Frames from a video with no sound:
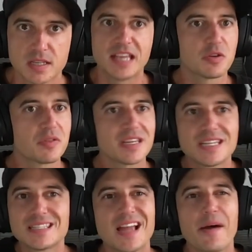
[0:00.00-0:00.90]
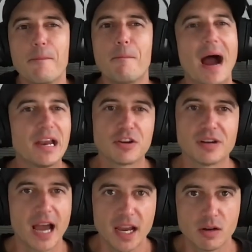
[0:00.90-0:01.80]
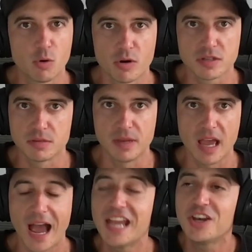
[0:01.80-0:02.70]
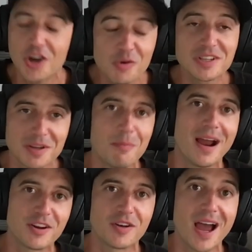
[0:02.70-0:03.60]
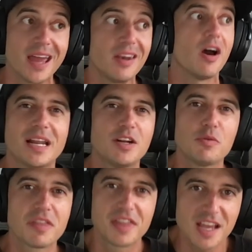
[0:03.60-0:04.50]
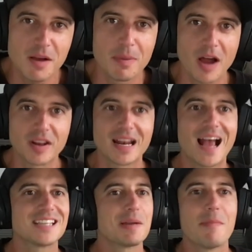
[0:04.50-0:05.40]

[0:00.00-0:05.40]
And so this is not a minor 9 chord to me. I know it's a minor 9, but I don't think about it as a